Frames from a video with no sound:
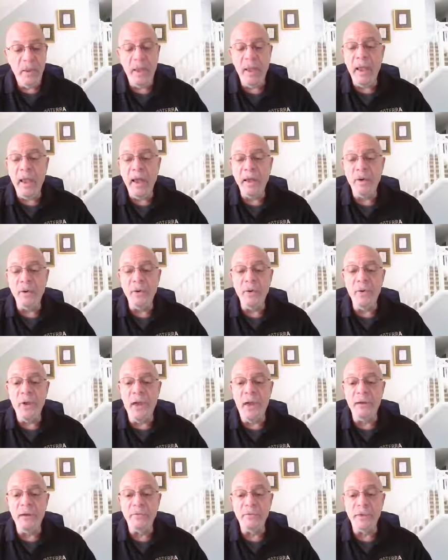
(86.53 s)
And you
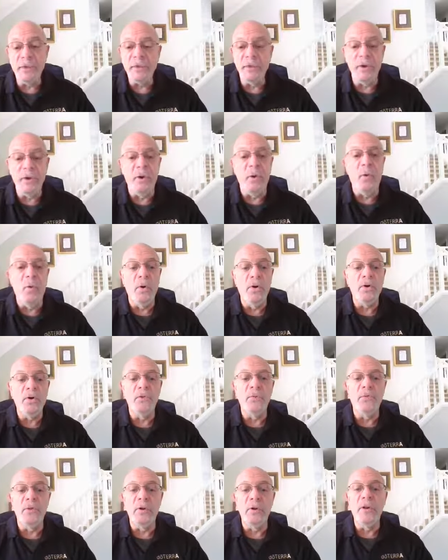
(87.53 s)
have such a
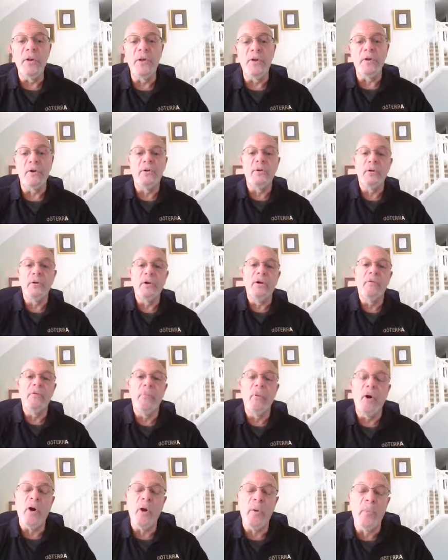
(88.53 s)
wonderful leader
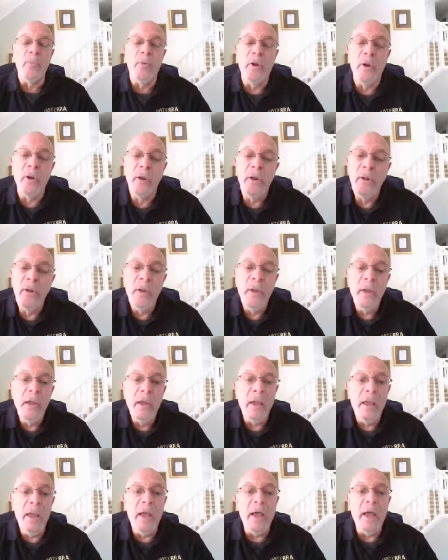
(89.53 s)
of Barbara.
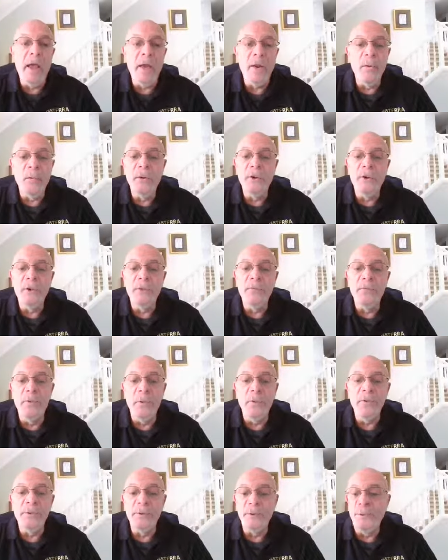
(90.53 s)
And we look
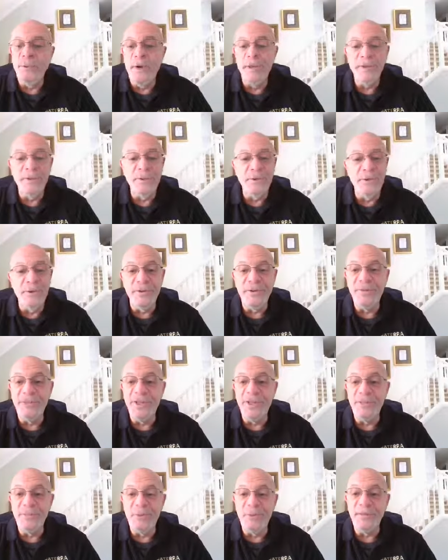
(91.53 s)
forward to watching your
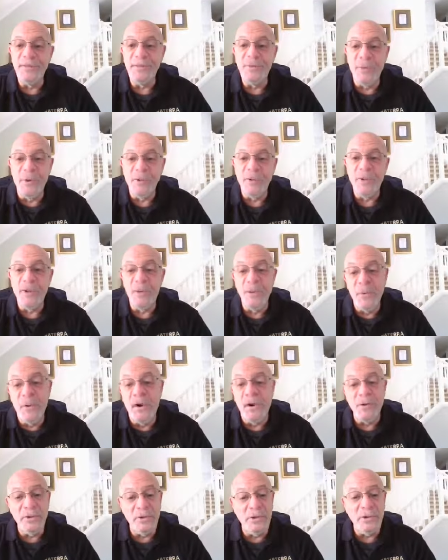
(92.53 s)
team just watching you
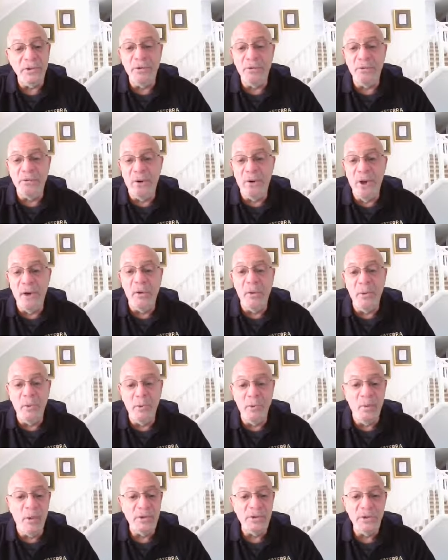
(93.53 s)
all just grow
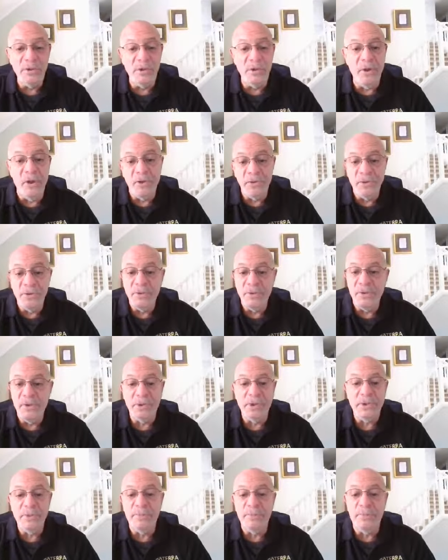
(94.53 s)
and watching y'all just
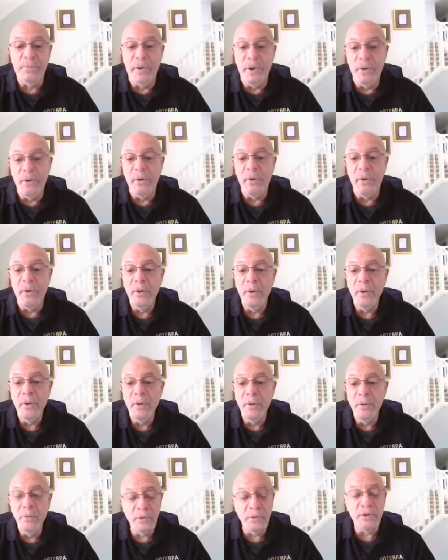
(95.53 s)
explode
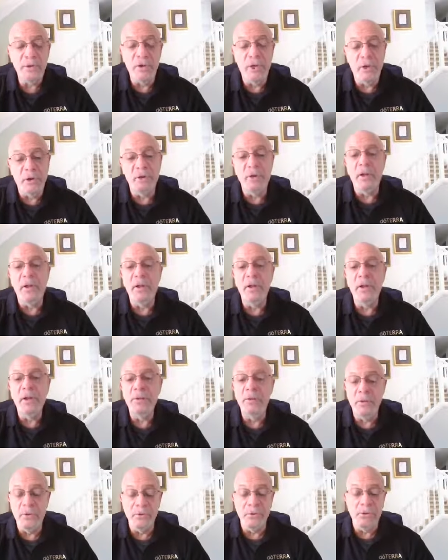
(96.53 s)
with sharing
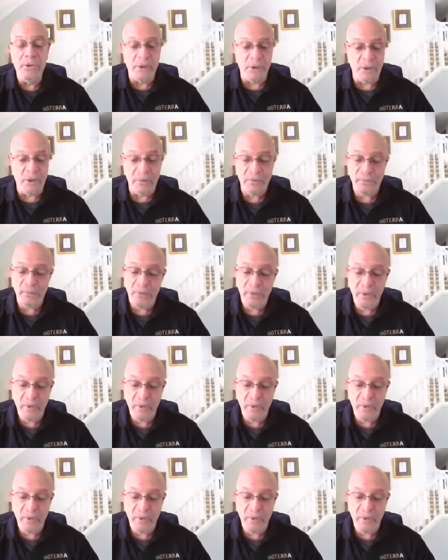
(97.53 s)
doTERRA.